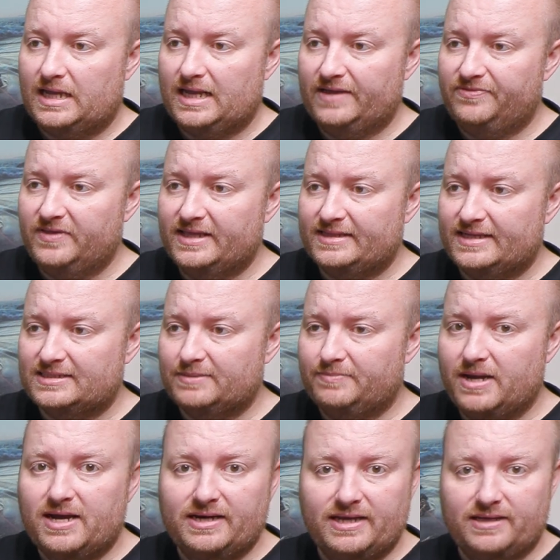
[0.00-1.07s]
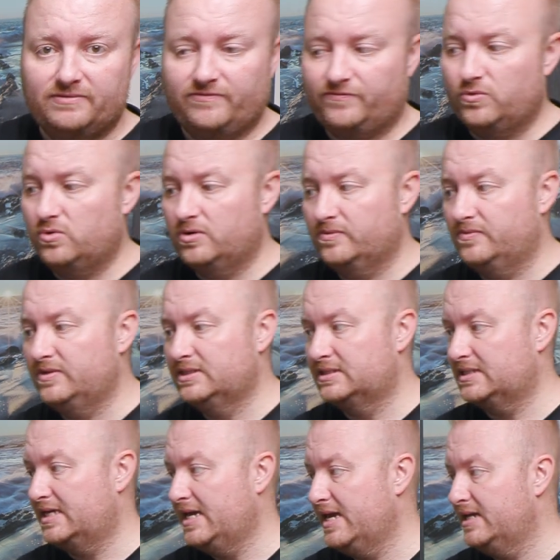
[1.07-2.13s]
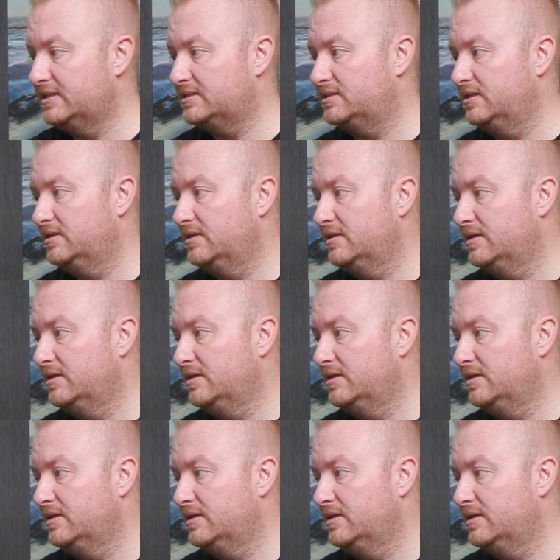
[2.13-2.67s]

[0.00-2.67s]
I think that's about it for this case.